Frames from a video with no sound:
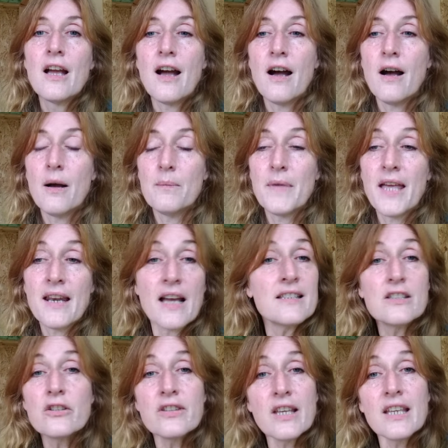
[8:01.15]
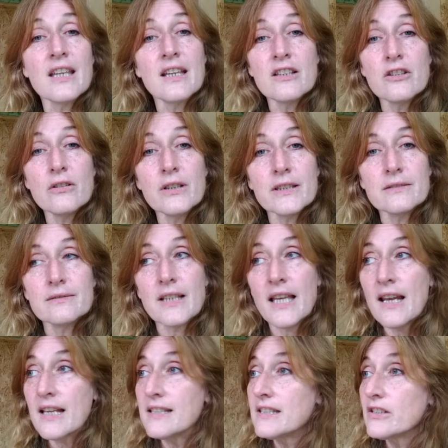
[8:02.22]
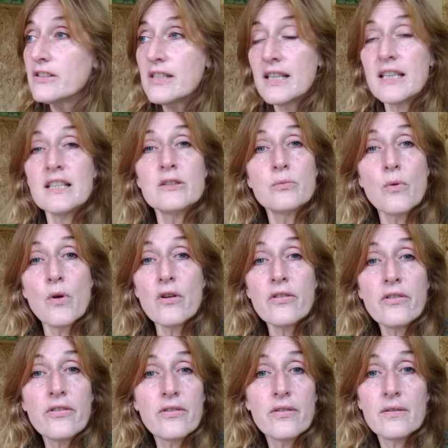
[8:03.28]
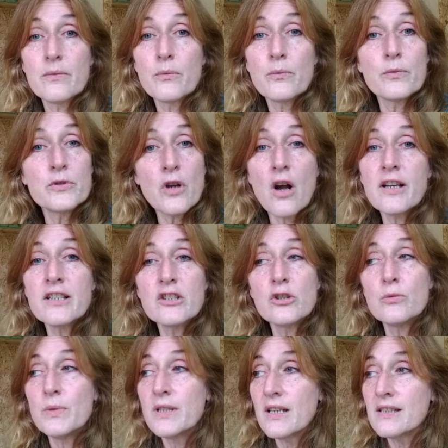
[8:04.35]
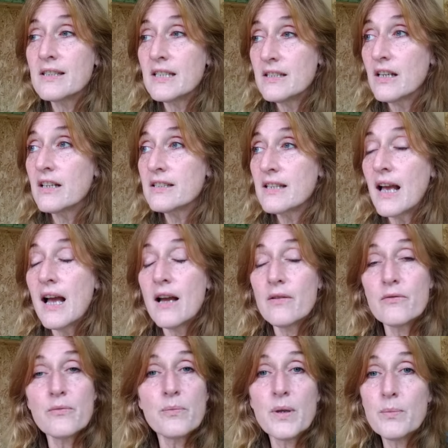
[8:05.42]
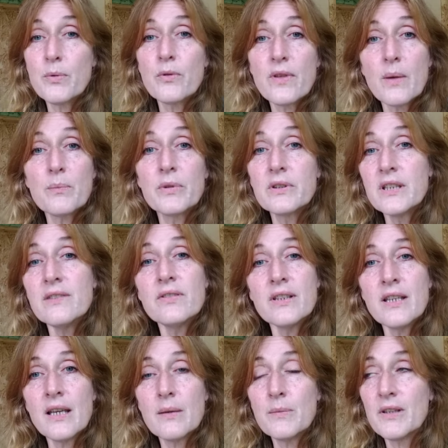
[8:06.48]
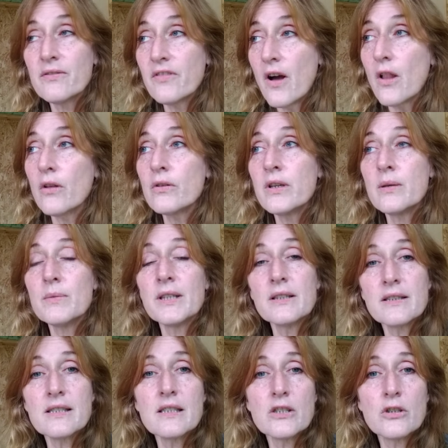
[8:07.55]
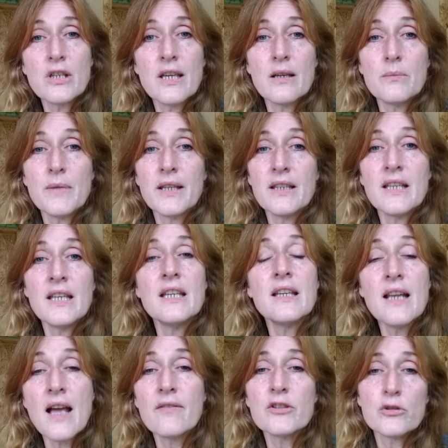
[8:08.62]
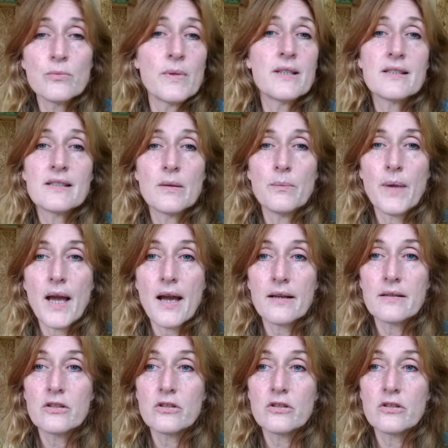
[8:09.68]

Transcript: And I still think he can do it. And I still think he's worth talking to because he does have people that believe in him and follow him and listen to him, and he can have a tremendous impact.